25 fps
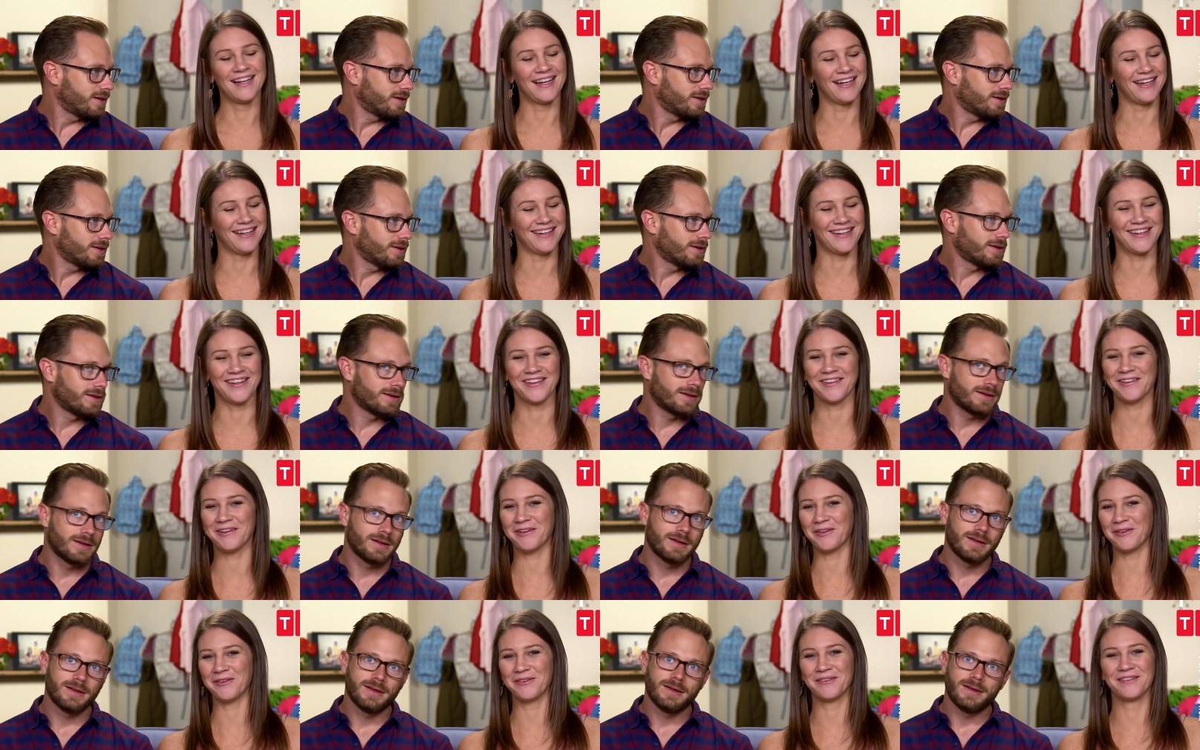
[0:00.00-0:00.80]
Speaker 1: I
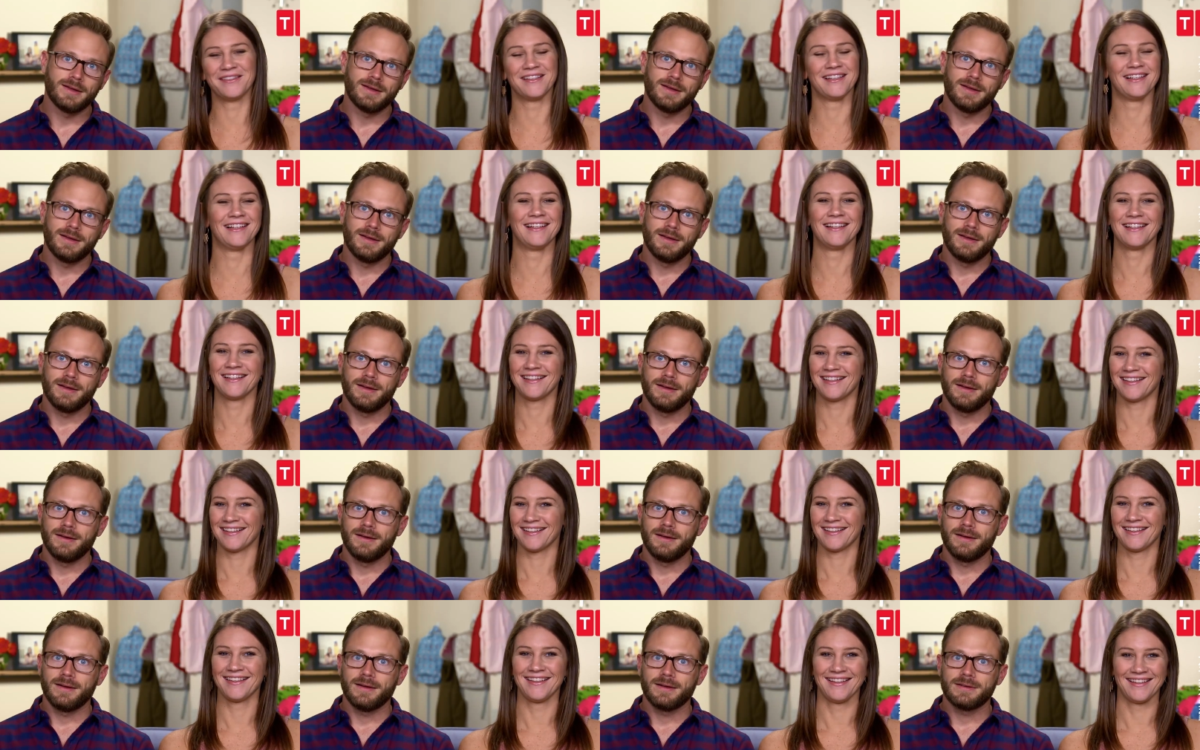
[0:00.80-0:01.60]
know.
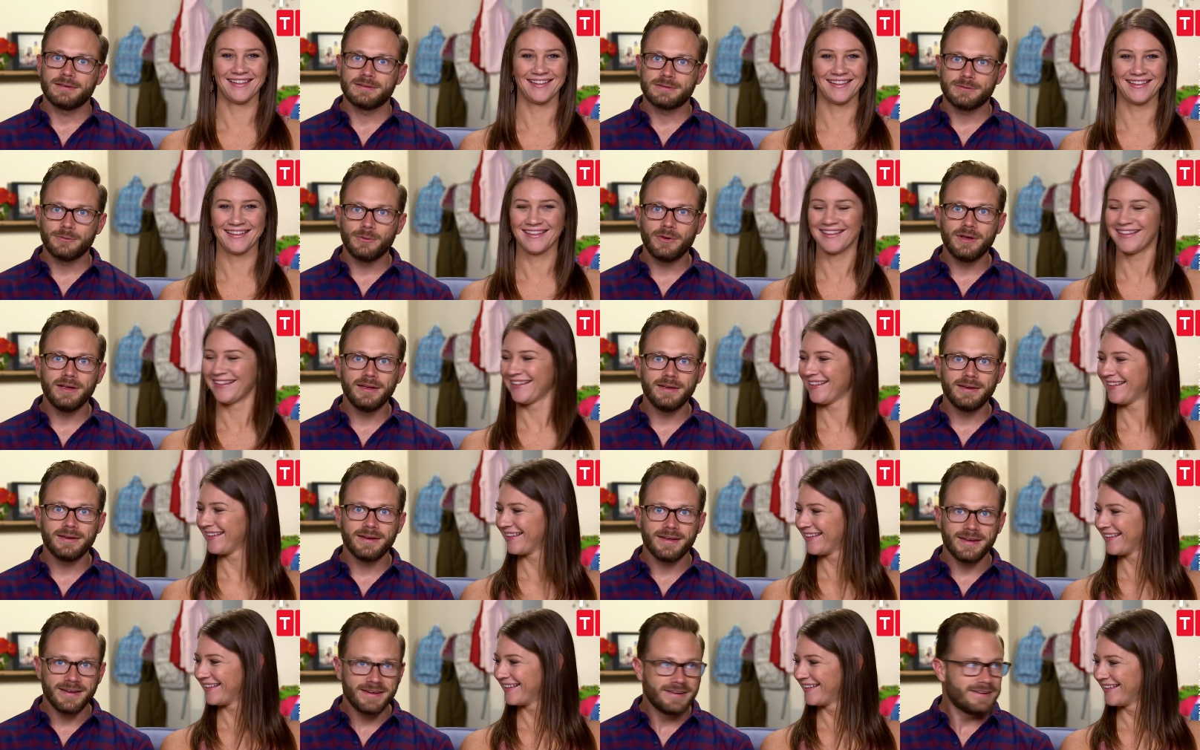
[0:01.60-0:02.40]
Sweet,
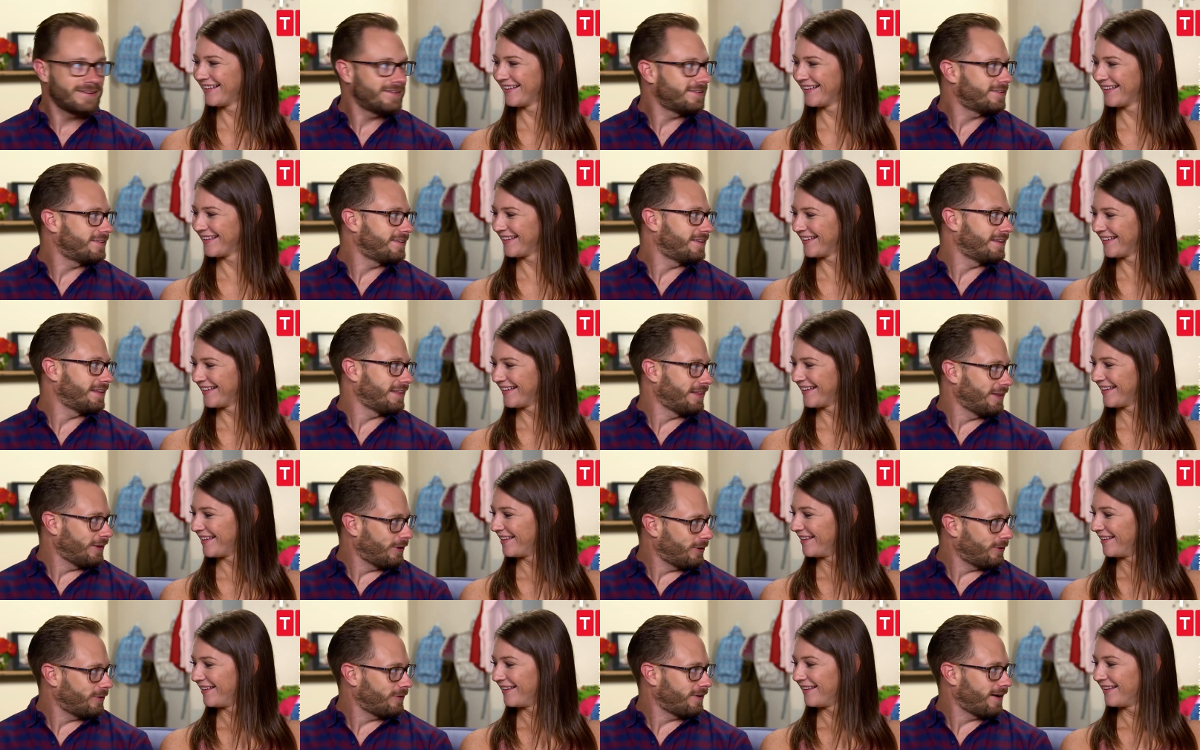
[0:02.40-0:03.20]
innocent
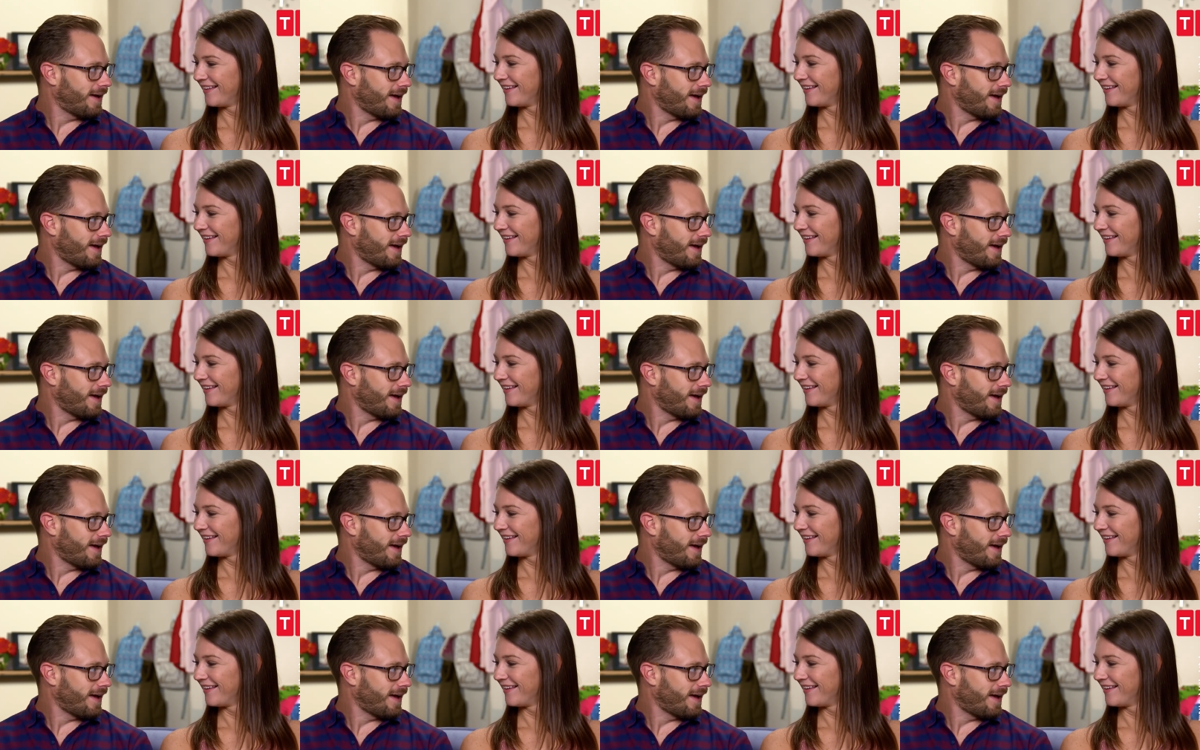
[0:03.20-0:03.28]
little